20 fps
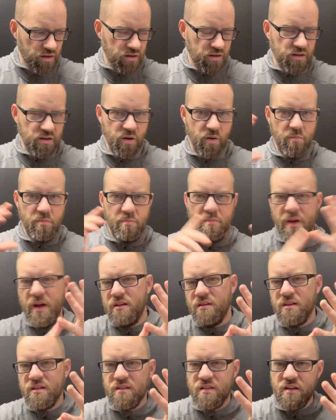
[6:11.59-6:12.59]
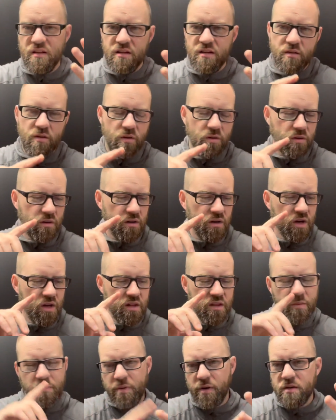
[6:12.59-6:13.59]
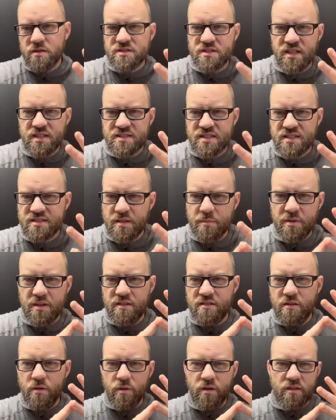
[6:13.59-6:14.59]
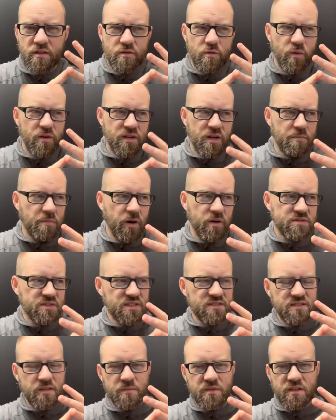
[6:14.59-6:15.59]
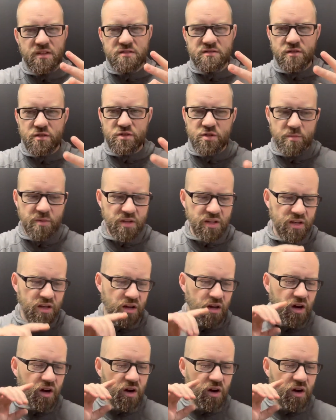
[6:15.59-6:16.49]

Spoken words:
you know, parenting, or the process that somebody's going through when they're posting something on social media,